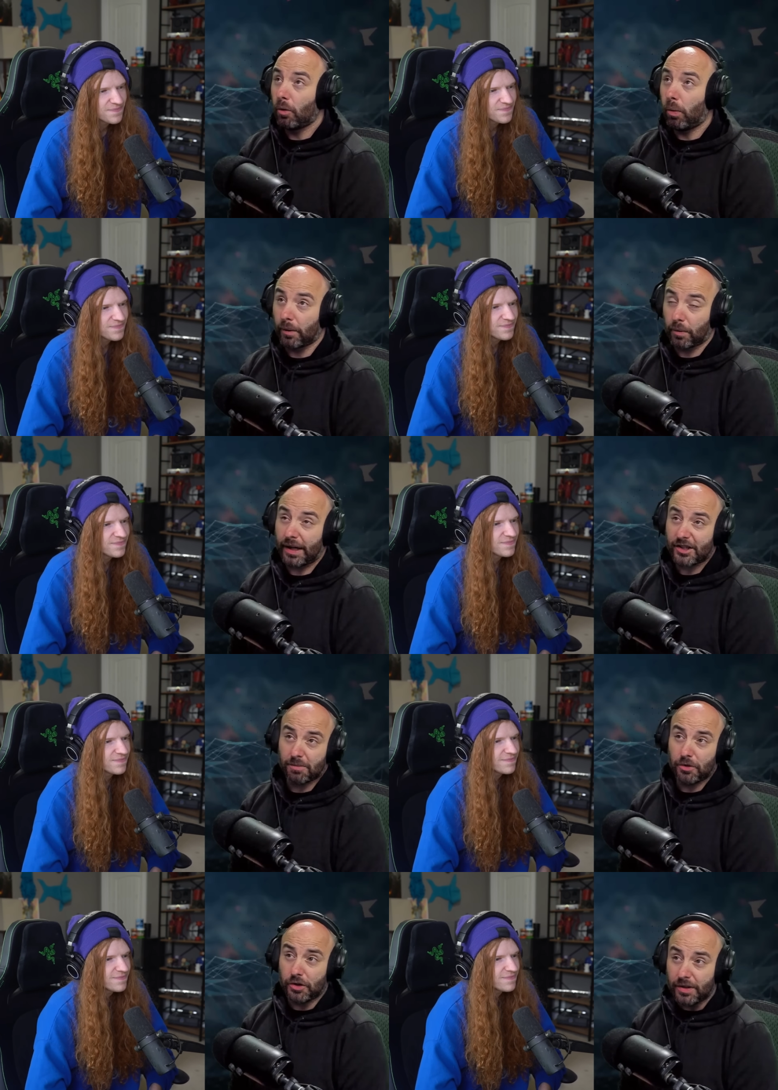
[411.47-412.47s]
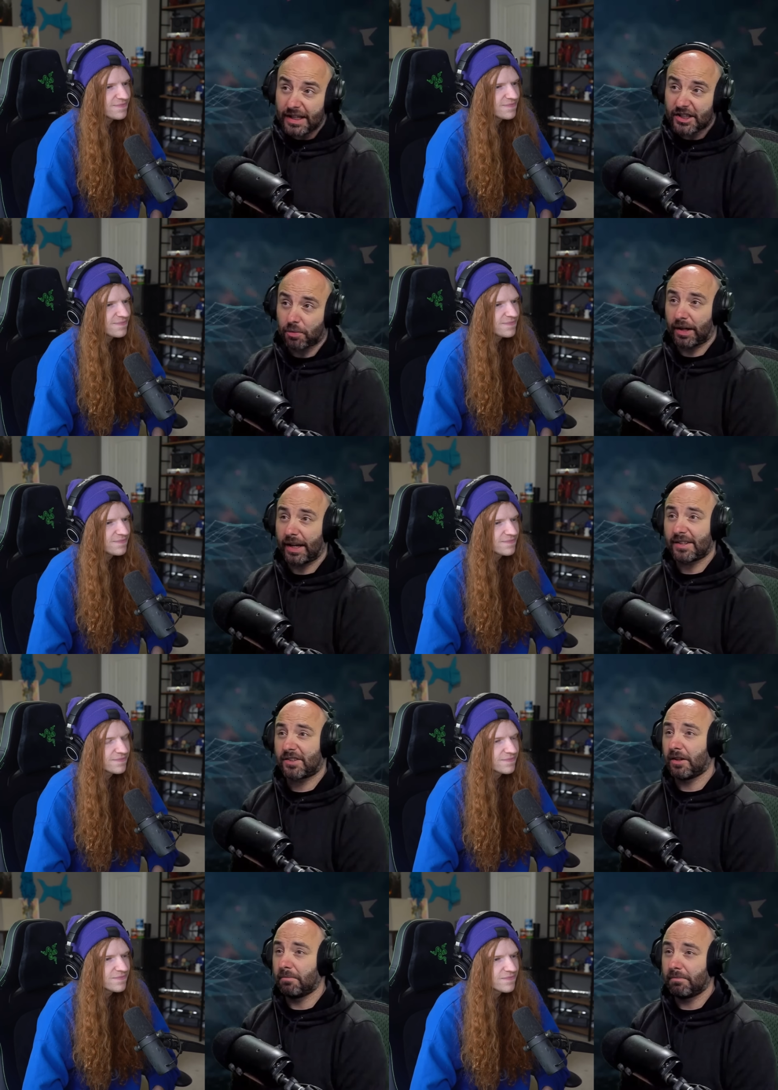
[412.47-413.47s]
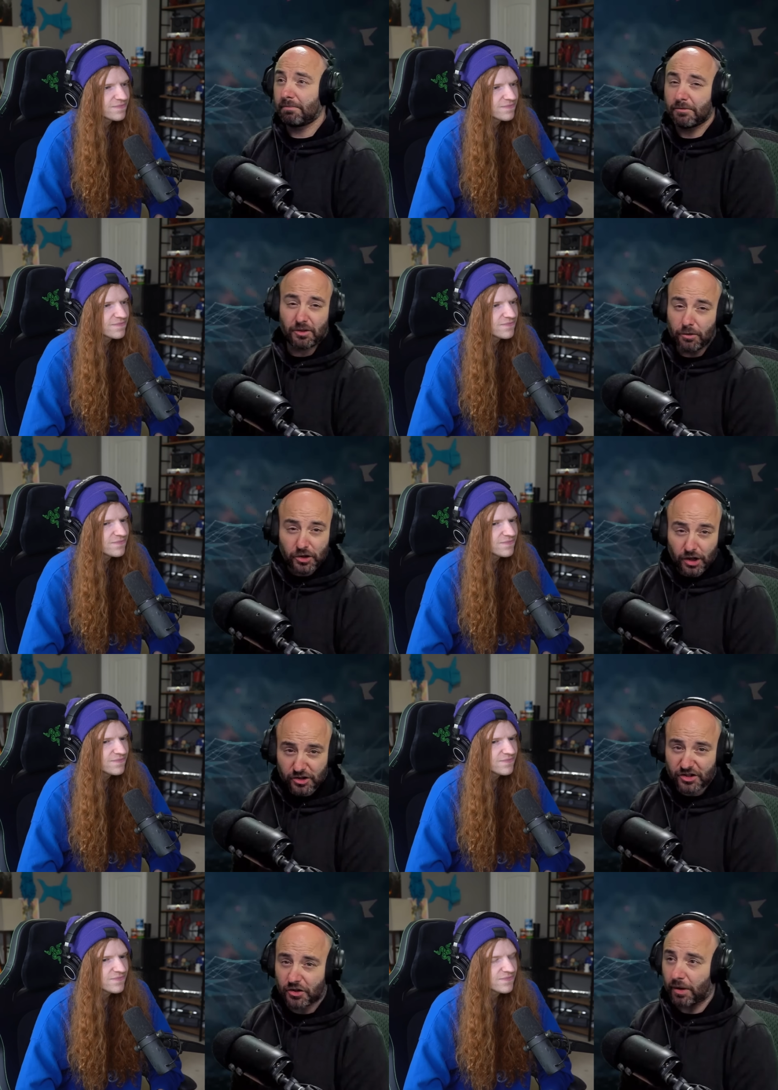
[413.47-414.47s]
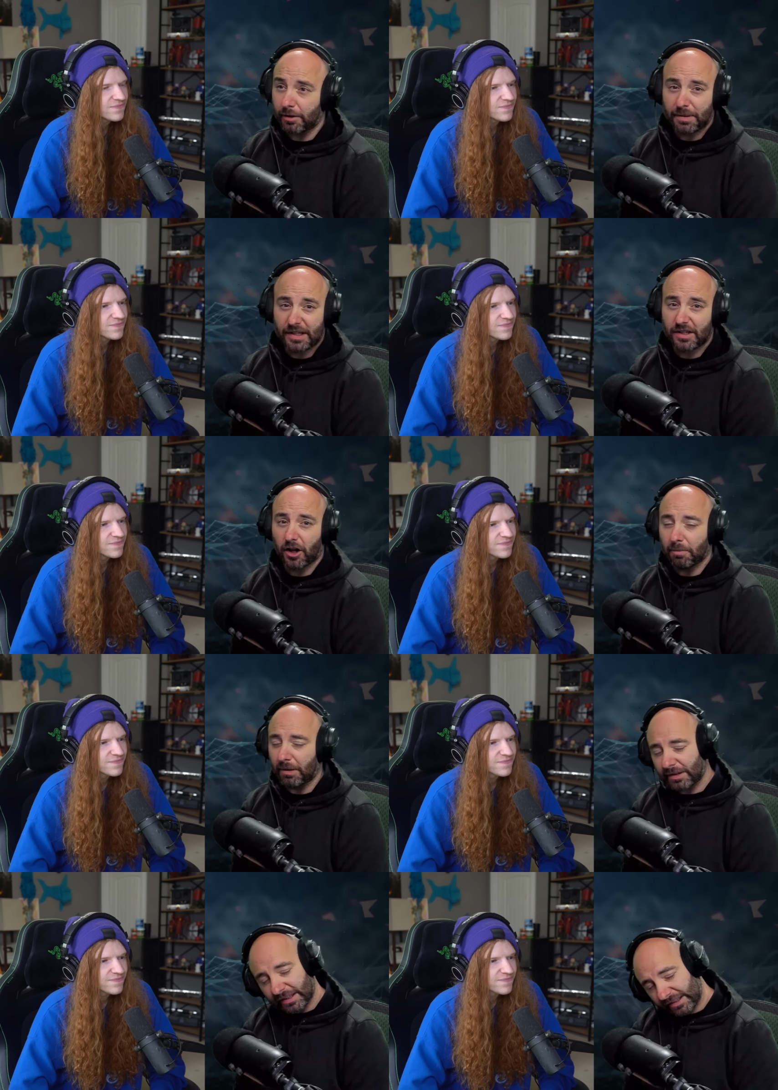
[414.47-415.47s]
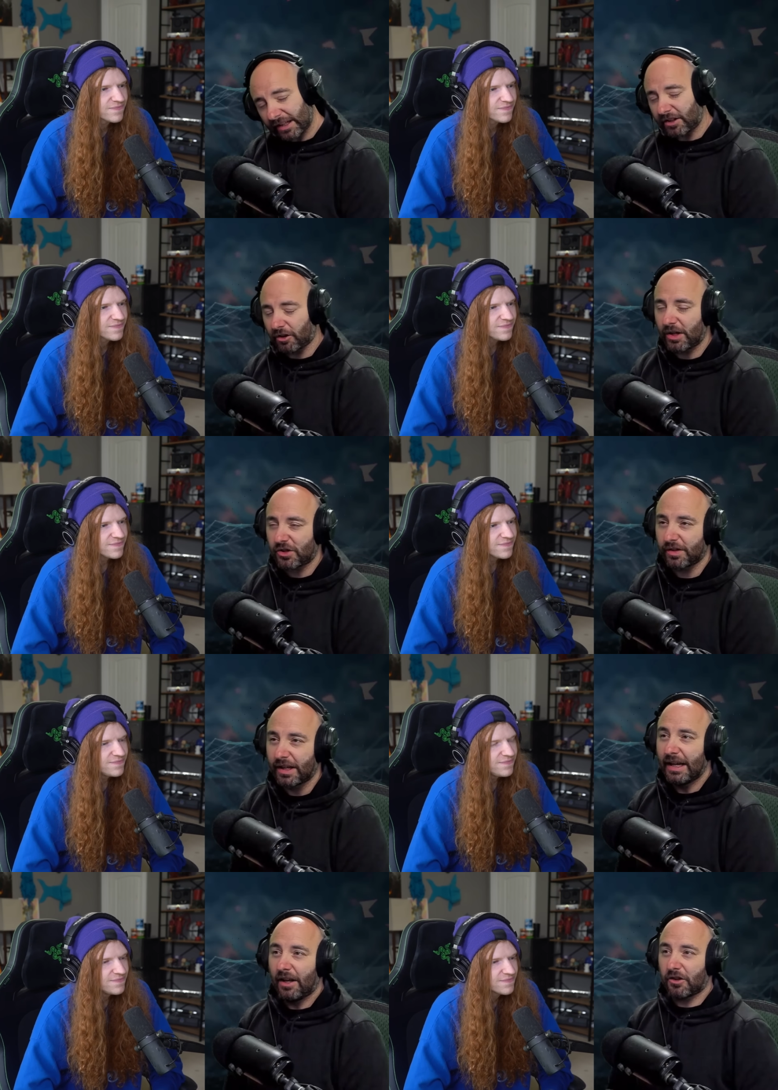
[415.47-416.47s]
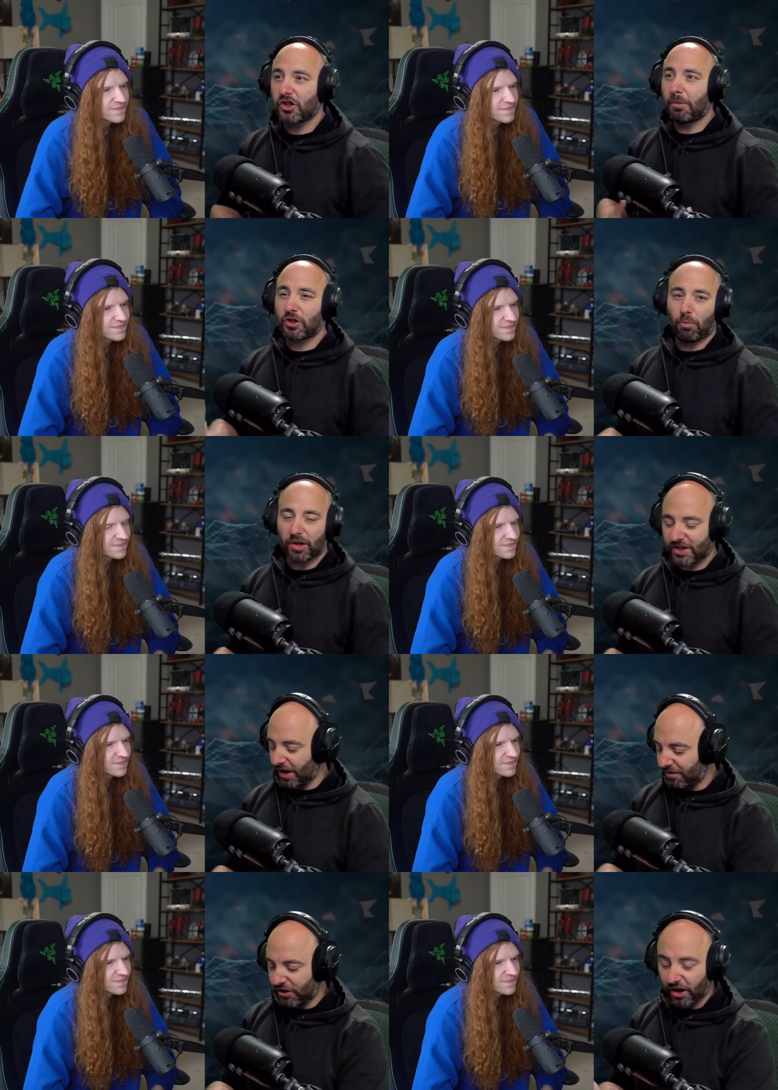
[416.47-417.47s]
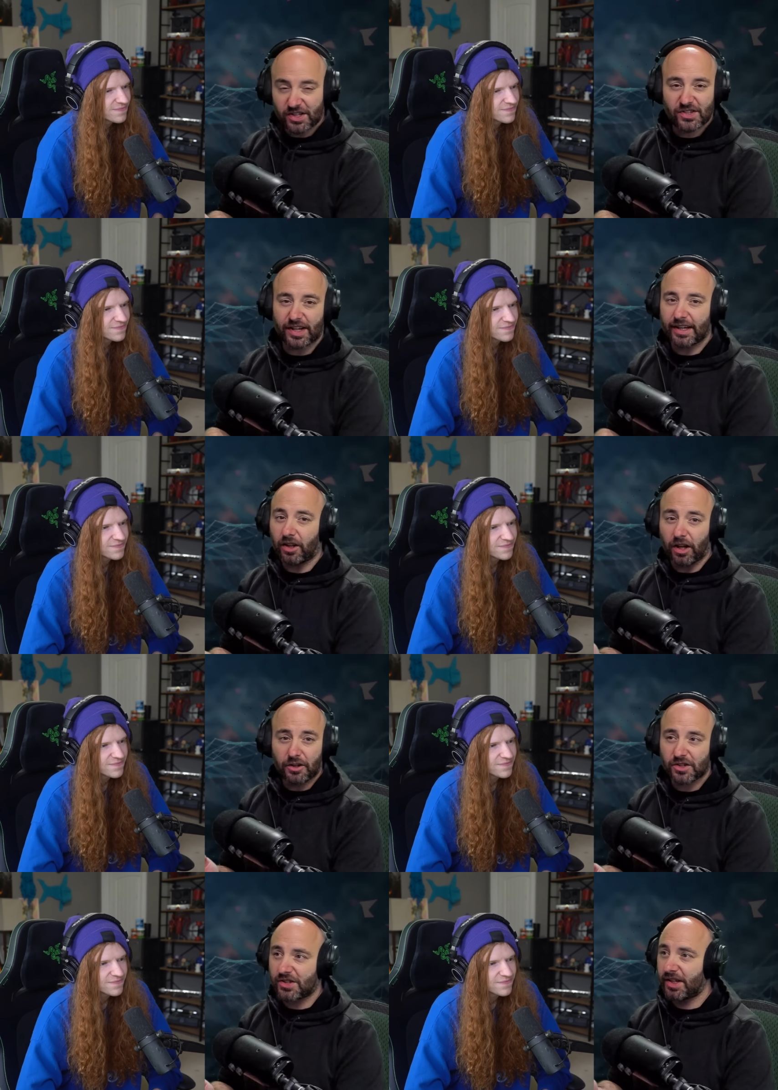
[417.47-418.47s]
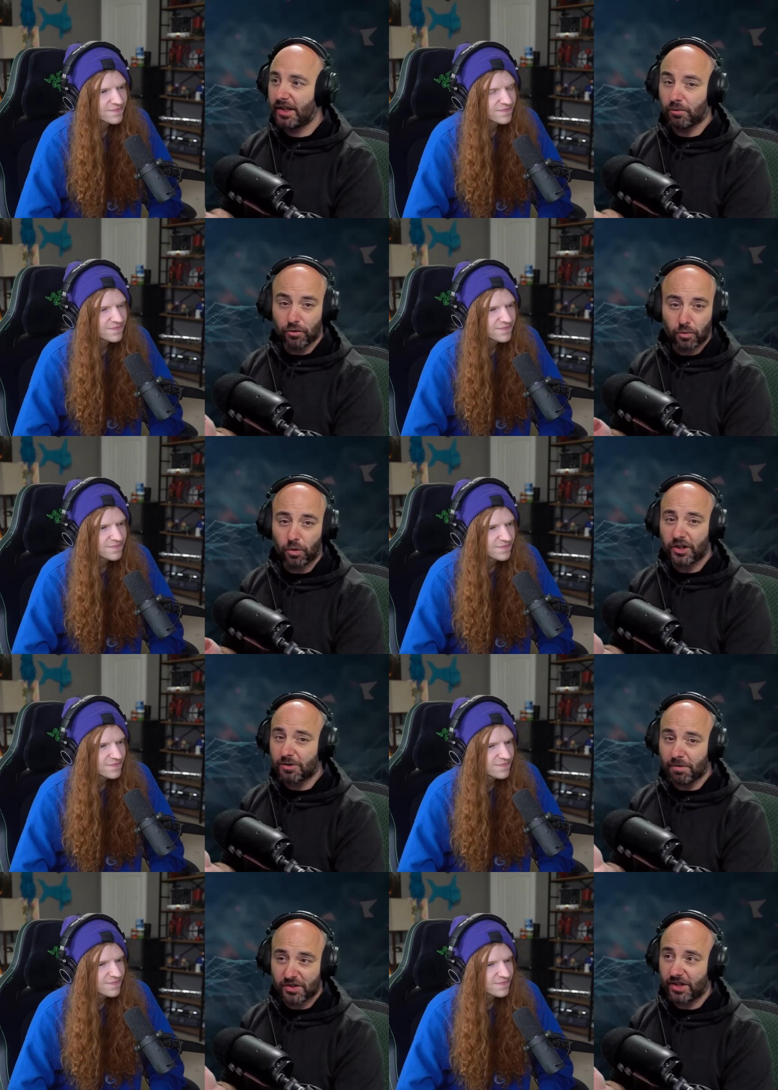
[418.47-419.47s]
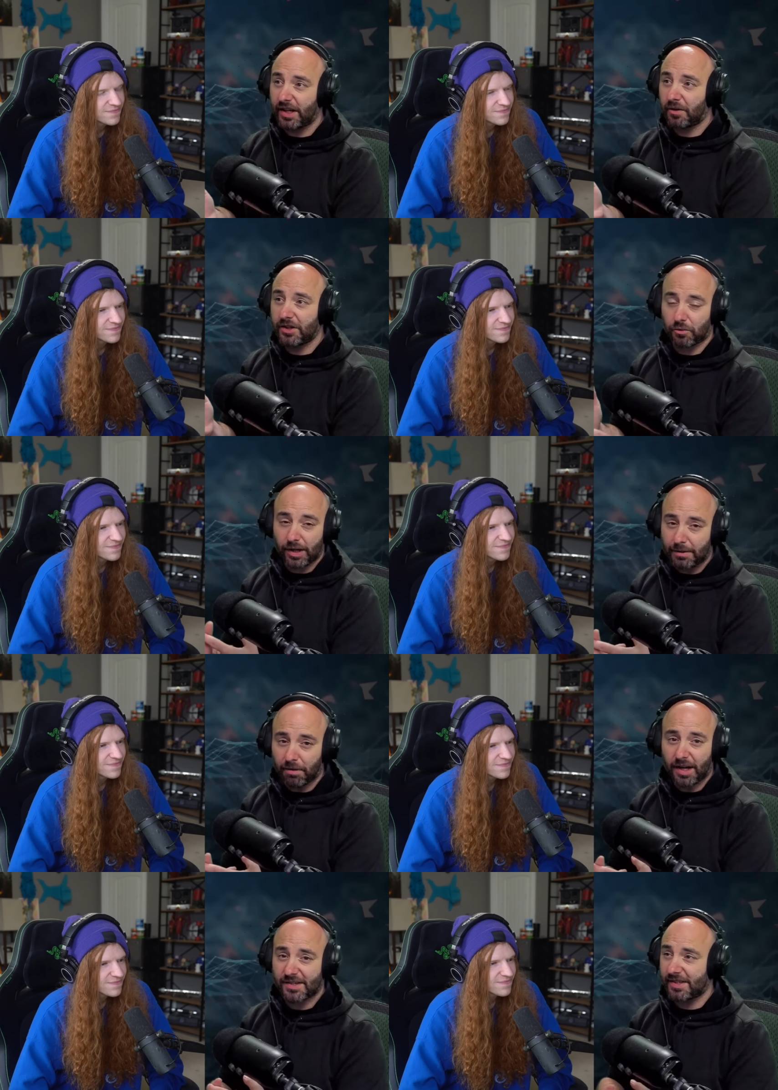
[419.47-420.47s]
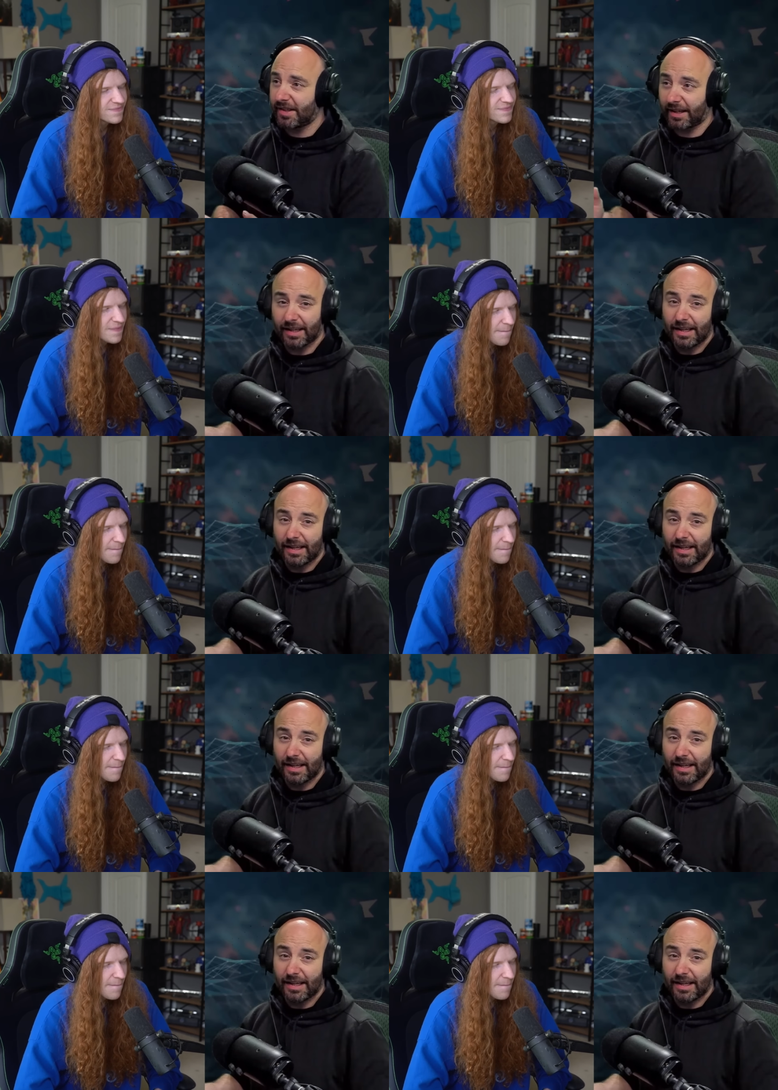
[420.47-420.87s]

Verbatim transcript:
Speaker 1: what we're getting some new uniques, we're getting some some new dungeons to run the PTR. But to get to your question, there's so much more stuff: Dark Citadel, Undercity, Rune Words, Mercenaries, raid bosses. Like